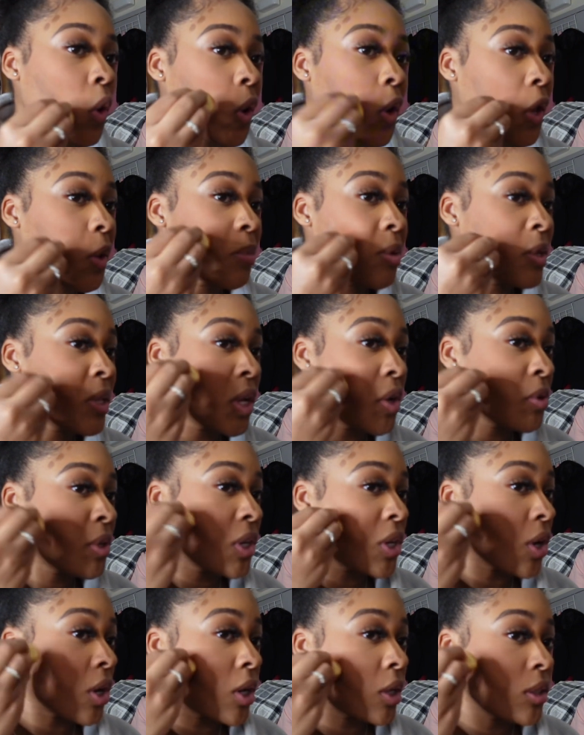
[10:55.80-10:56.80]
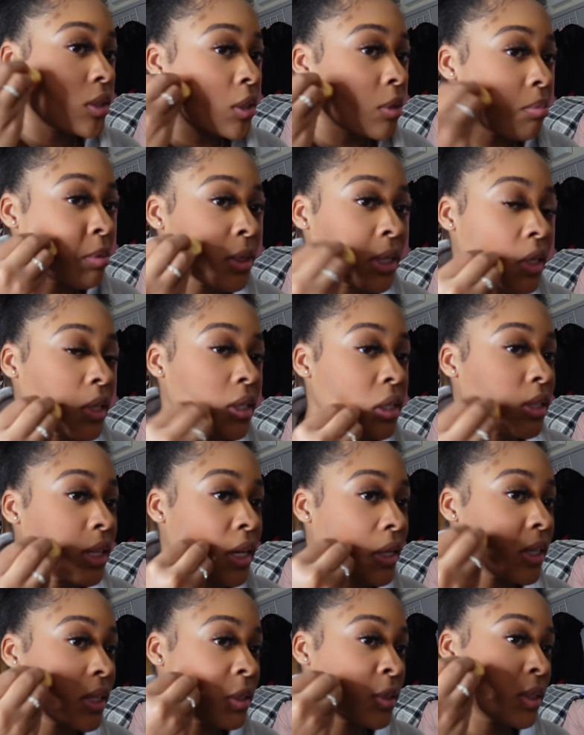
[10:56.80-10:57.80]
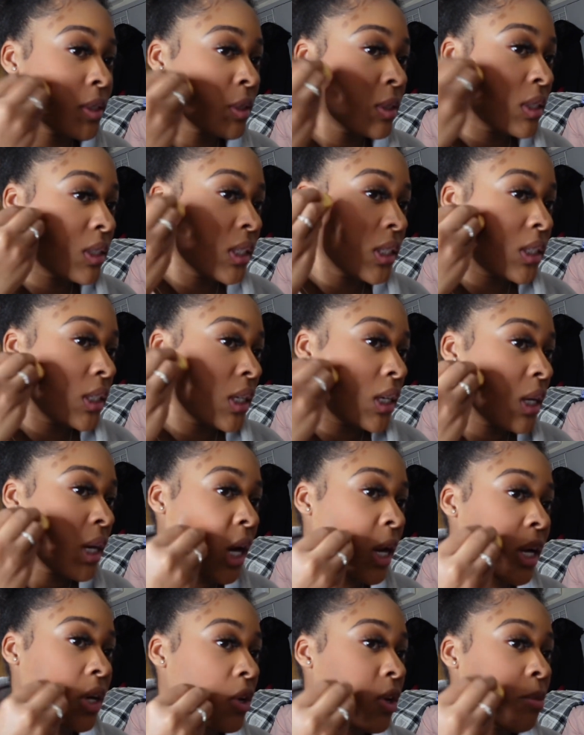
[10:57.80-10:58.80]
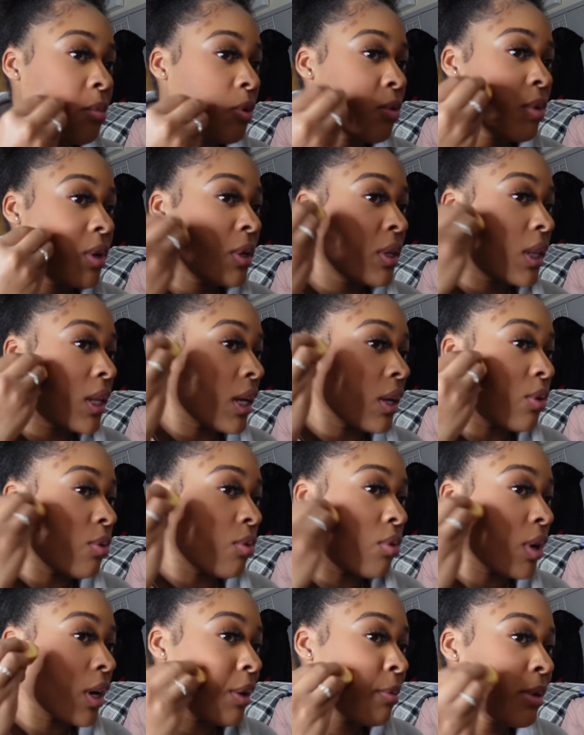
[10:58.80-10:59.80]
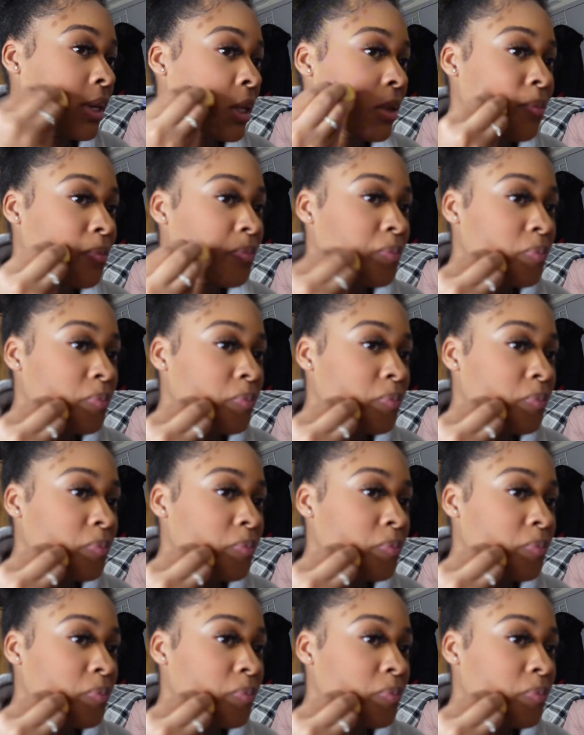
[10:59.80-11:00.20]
it'd be low-key hard to blend like i don't be wanting to like rub it